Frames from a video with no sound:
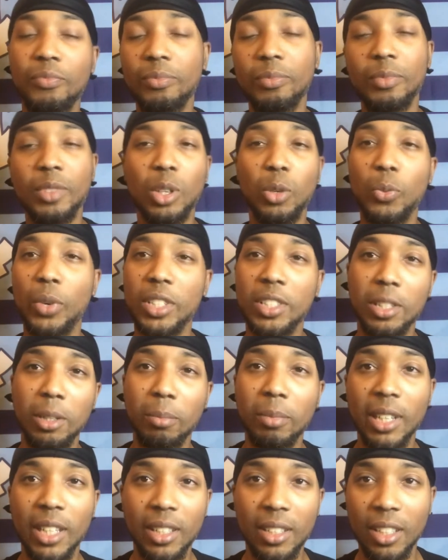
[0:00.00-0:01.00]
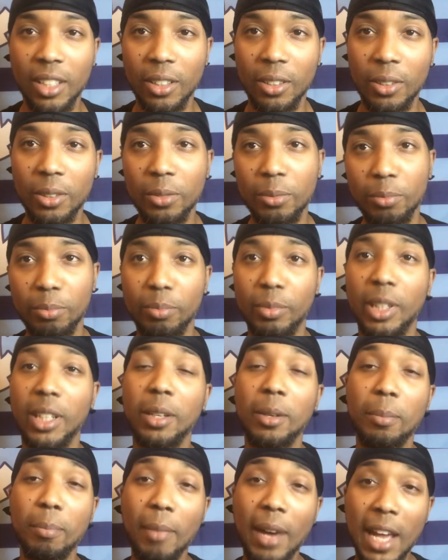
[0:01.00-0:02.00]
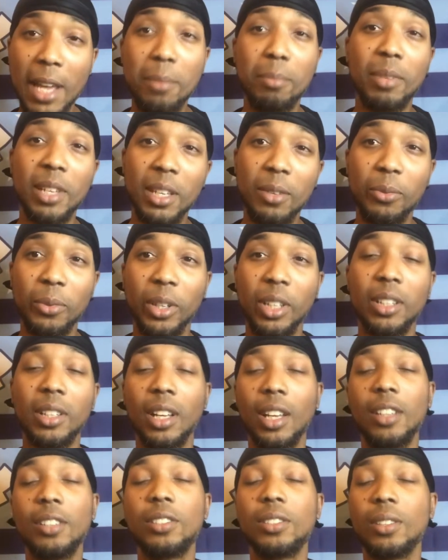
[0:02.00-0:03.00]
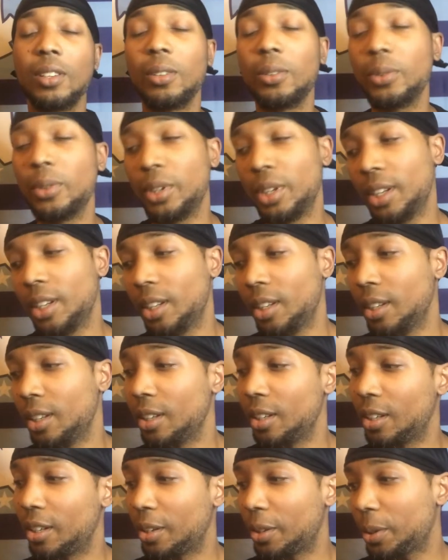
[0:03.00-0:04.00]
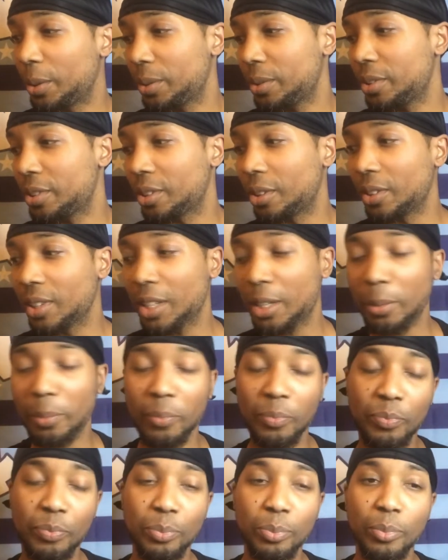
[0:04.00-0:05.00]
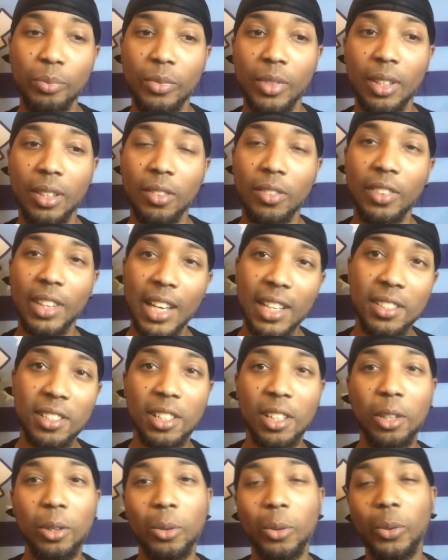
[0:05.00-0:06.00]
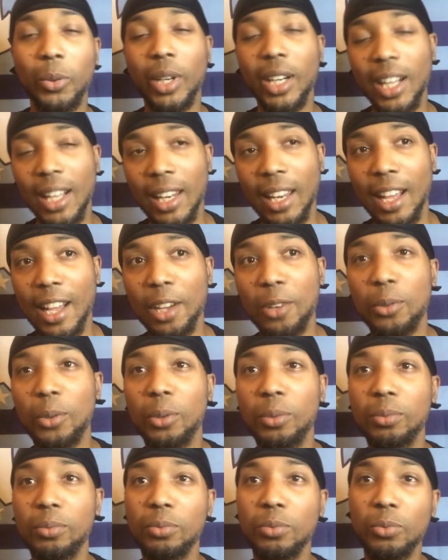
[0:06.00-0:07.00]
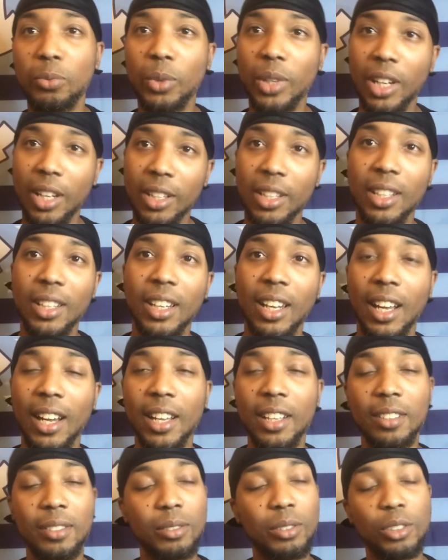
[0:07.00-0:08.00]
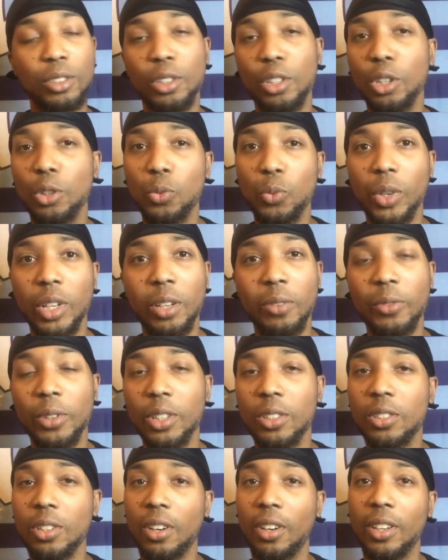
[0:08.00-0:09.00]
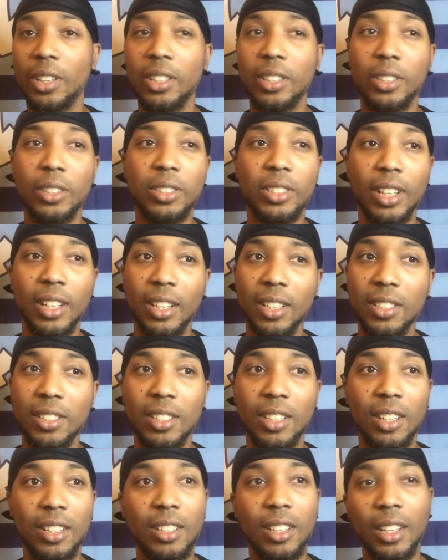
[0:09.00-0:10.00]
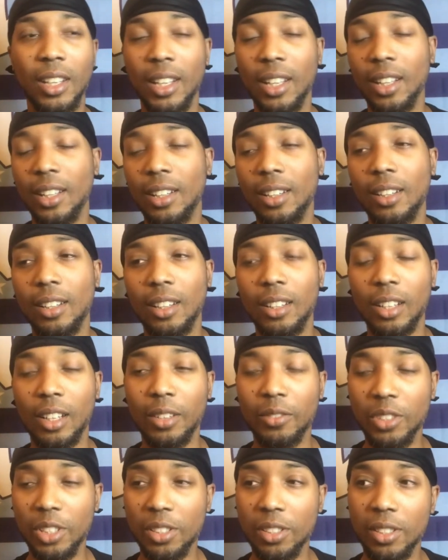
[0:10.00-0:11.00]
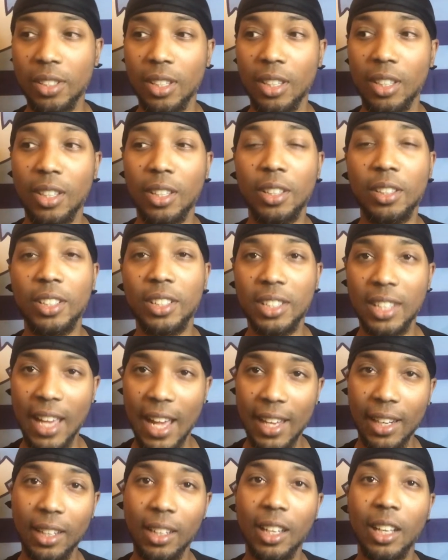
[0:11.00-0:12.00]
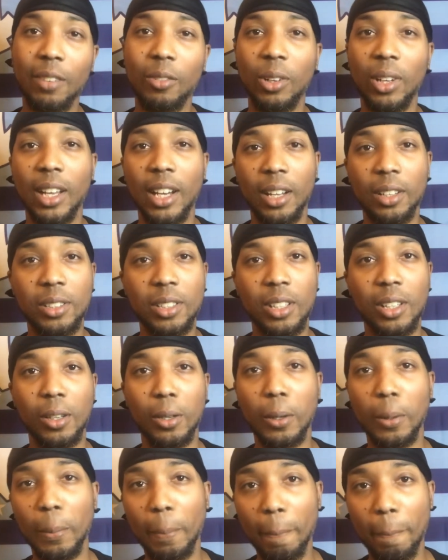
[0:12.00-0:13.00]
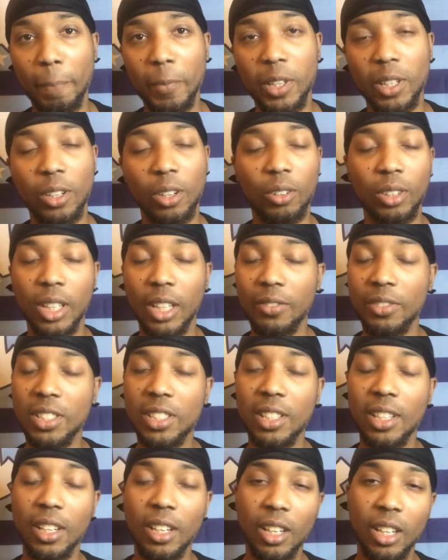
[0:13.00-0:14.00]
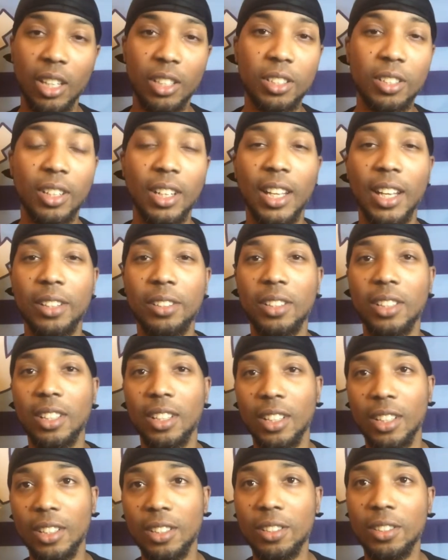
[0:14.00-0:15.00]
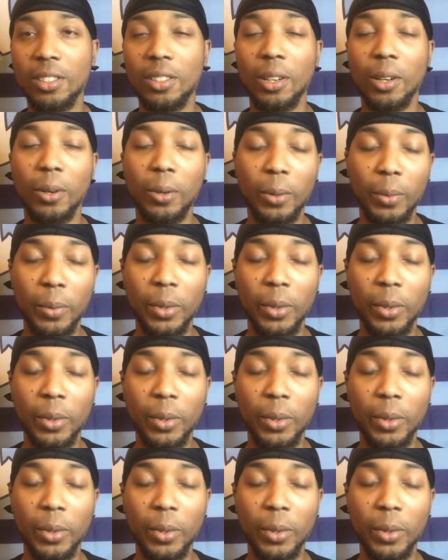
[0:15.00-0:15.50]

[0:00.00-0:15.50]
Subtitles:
wasn't a big deal, but it might be one day. So yeah, that's it. What I like, what I didn't like. Good win for the Tar Heels. Like I said, love to see the talent level out there. Love to see the hustle out the kids. So